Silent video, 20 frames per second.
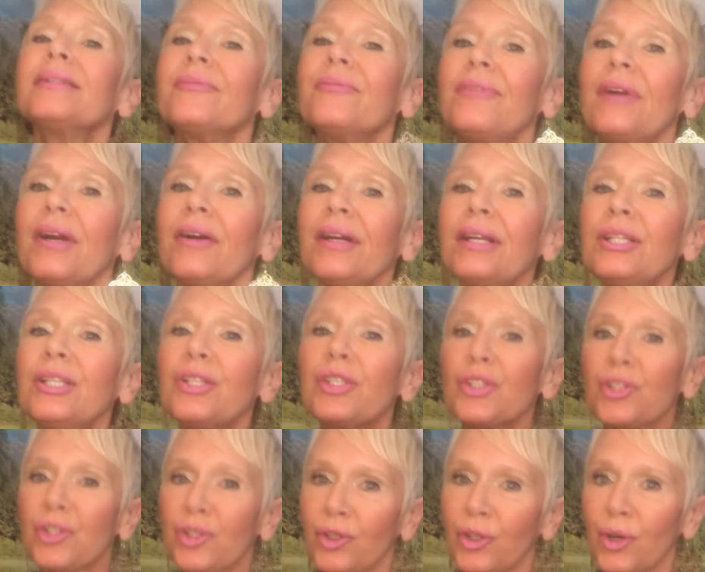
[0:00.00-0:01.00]
very
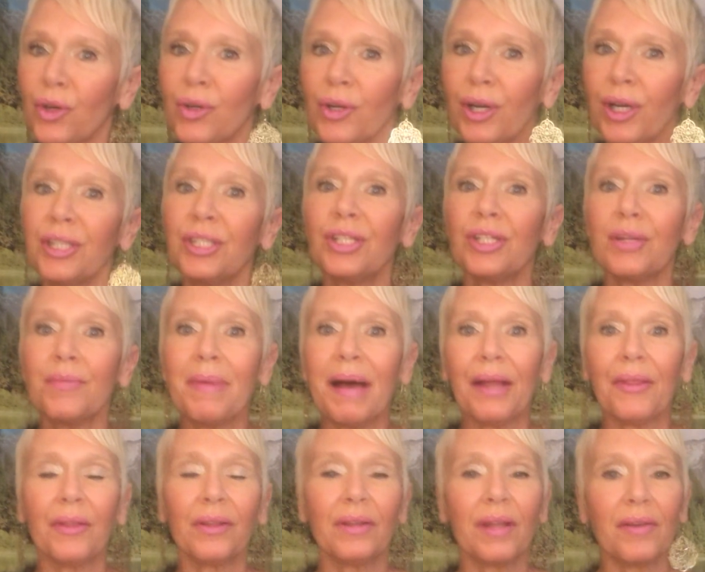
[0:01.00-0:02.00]
discouraged
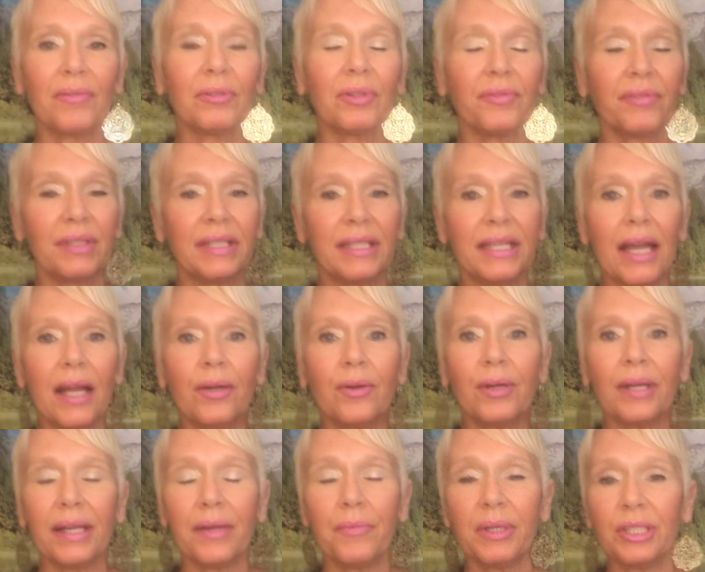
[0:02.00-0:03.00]
about the level of
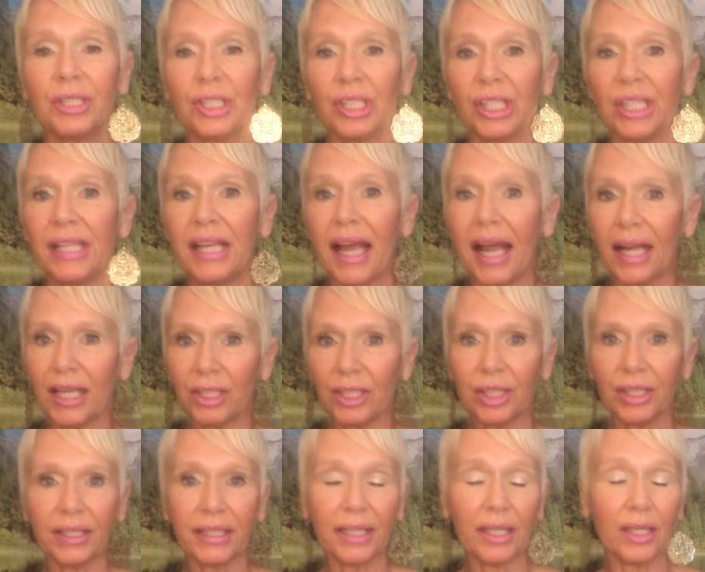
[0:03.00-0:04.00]
integrity when she
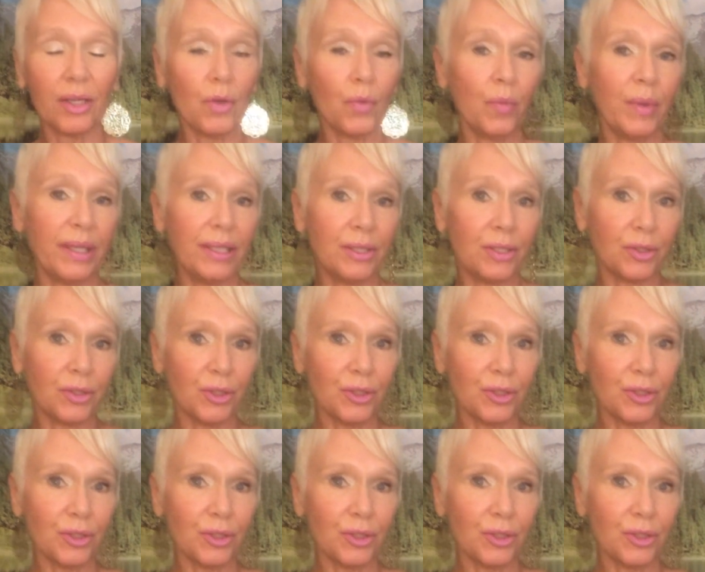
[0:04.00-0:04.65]
actually went